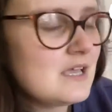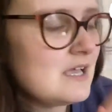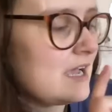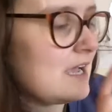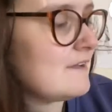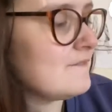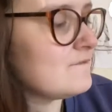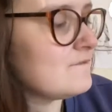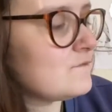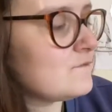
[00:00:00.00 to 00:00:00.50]

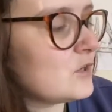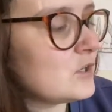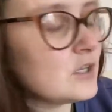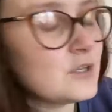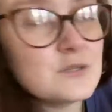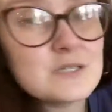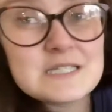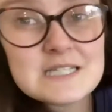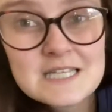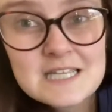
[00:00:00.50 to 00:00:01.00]
and
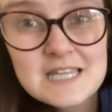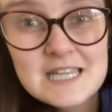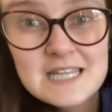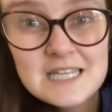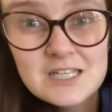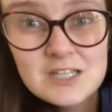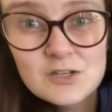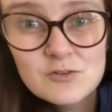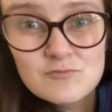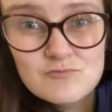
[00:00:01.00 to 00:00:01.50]
follow
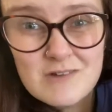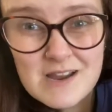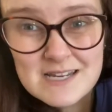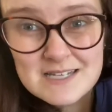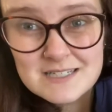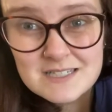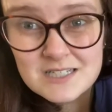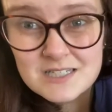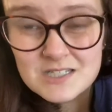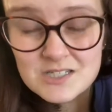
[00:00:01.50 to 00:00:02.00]

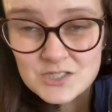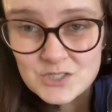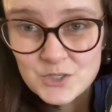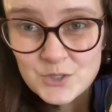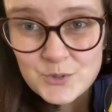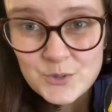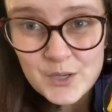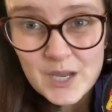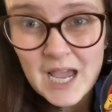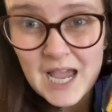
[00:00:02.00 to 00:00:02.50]
T-Racers
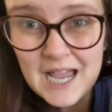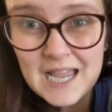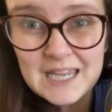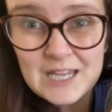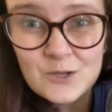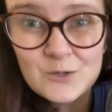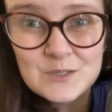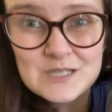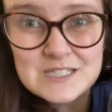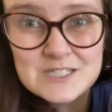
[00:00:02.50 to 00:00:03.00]
UK
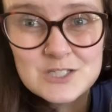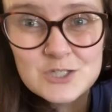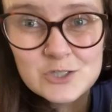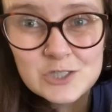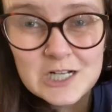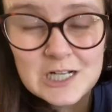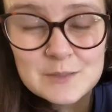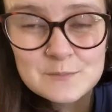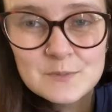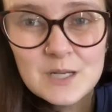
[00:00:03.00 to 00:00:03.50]
on
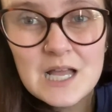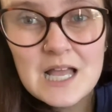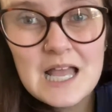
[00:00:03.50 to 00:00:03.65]
Instagram.